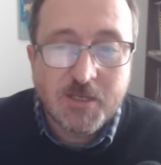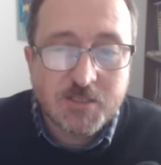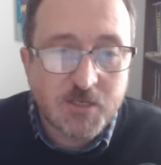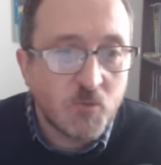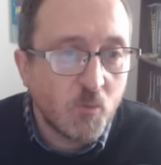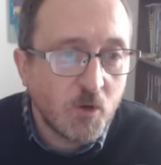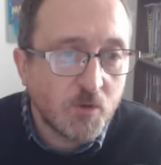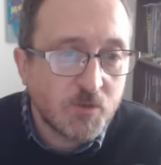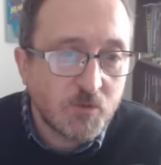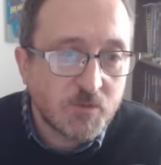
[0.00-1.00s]
So what
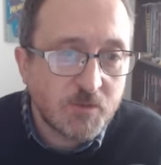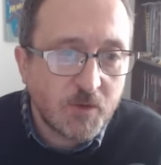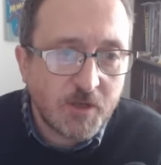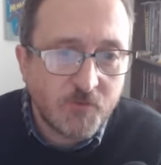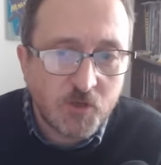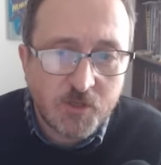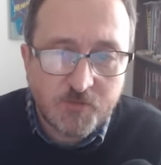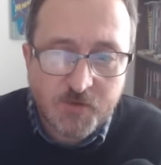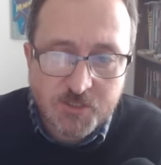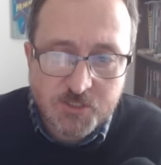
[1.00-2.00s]
I'll do is we're going to have a look at the
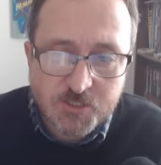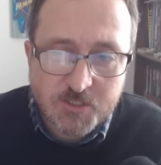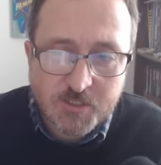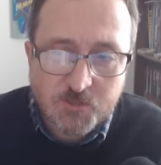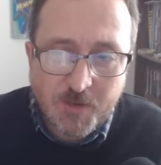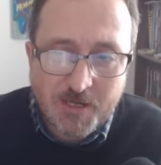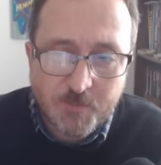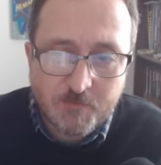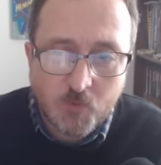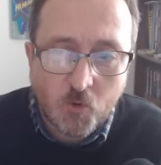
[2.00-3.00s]
fixtures and explain a
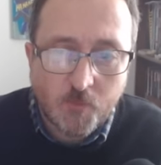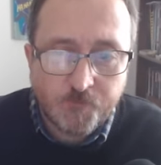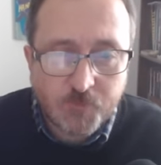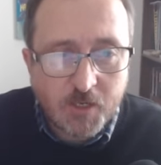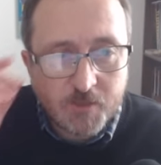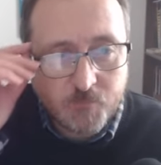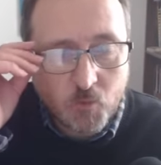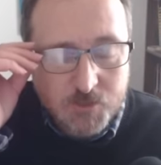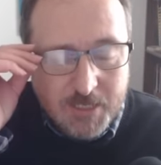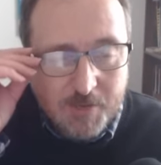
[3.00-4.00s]
bit more
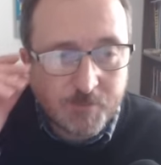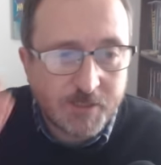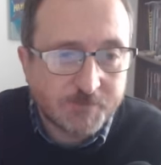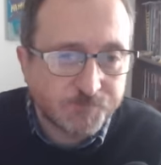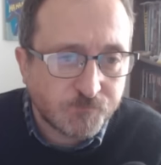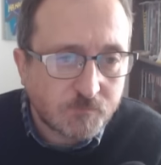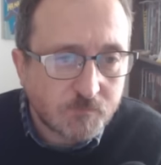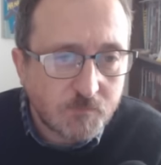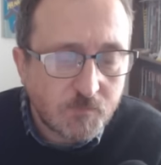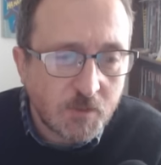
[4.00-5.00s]
what's happening
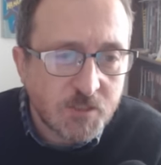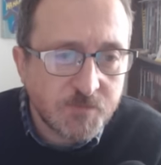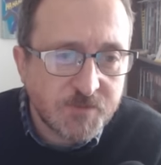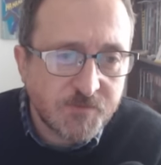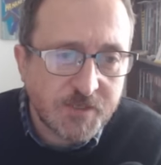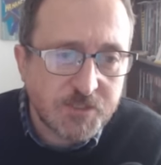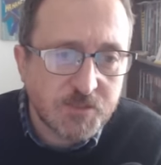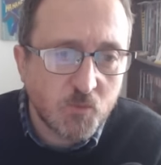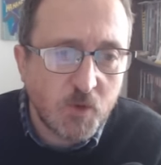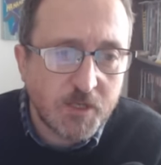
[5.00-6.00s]
in terms of
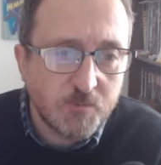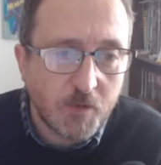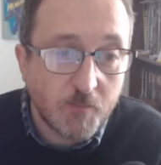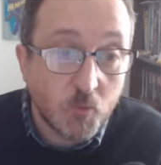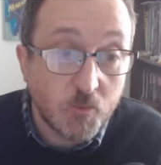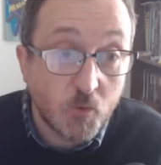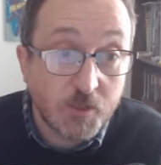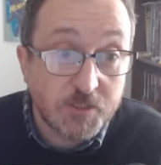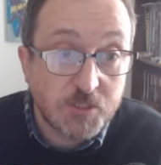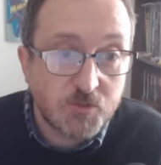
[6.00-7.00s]
fixtures and where you might be
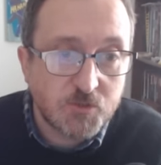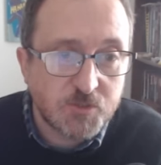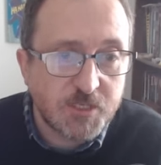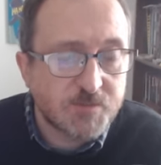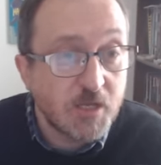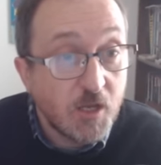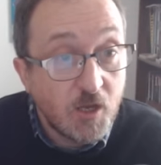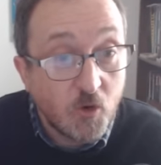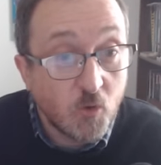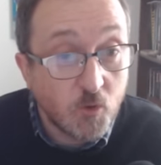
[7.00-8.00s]
wanting to use your chips
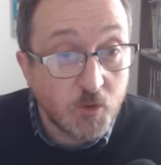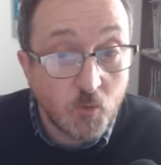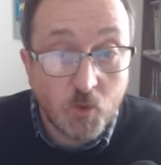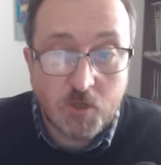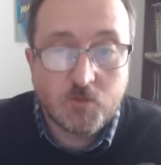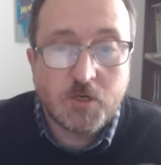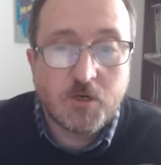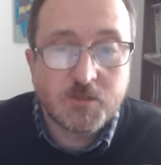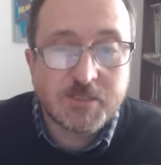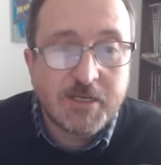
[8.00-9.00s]
or your
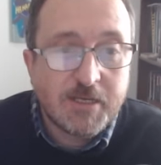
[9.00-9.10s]
wildcard.